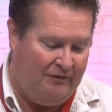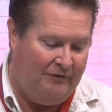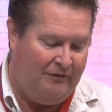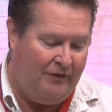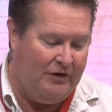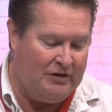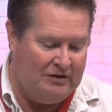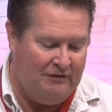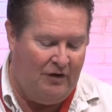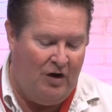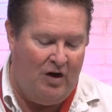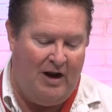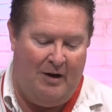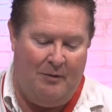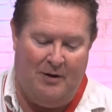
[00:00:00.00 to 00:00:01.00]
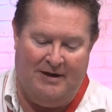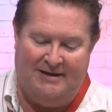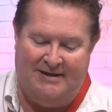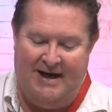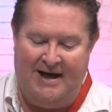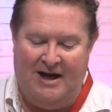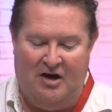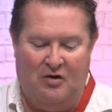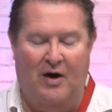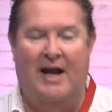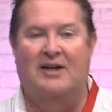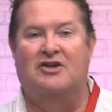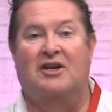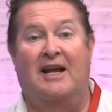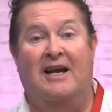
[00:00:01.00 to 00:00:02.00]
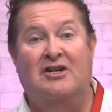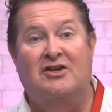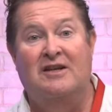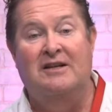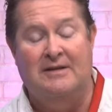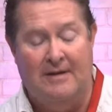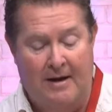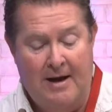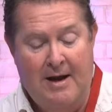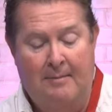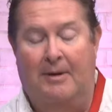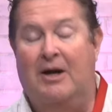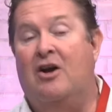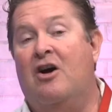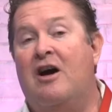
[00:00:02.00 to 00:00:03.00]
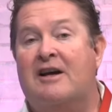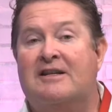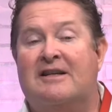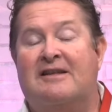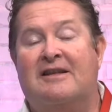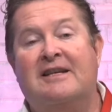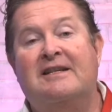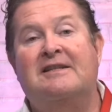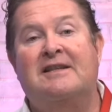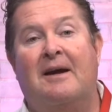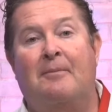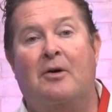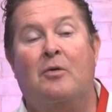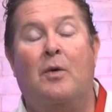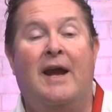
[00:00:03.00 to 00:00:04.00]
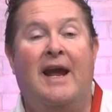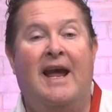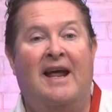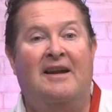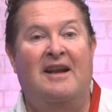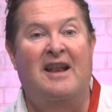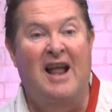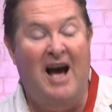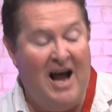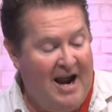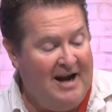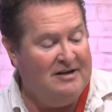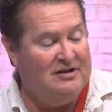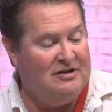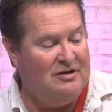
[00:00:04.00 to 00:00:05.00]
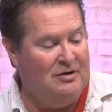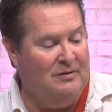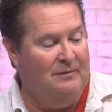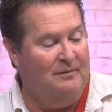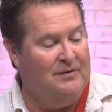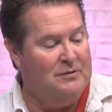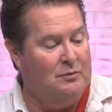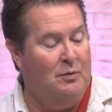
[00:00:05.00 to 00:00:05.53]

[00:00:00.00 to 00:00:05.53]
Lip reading: First of all, I want to say congratulations, because this summer we had 9 students.